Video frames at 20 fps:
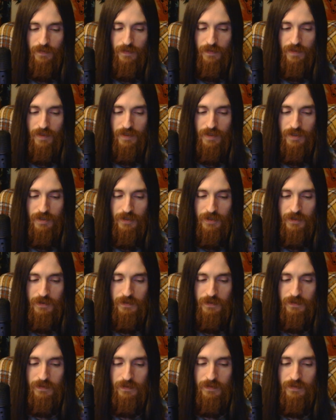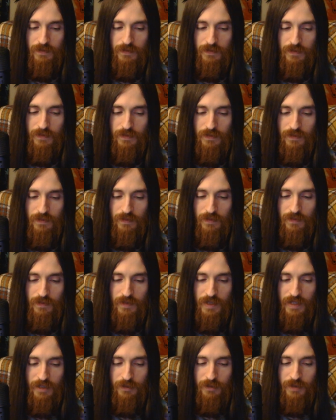you know,
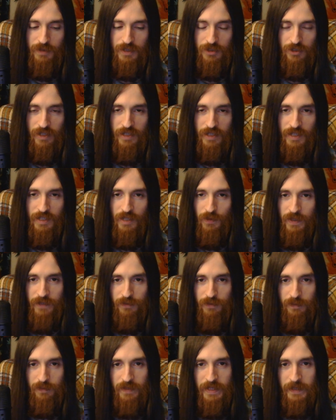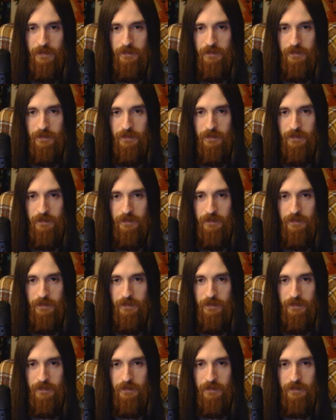and Elric's trying to get away from that.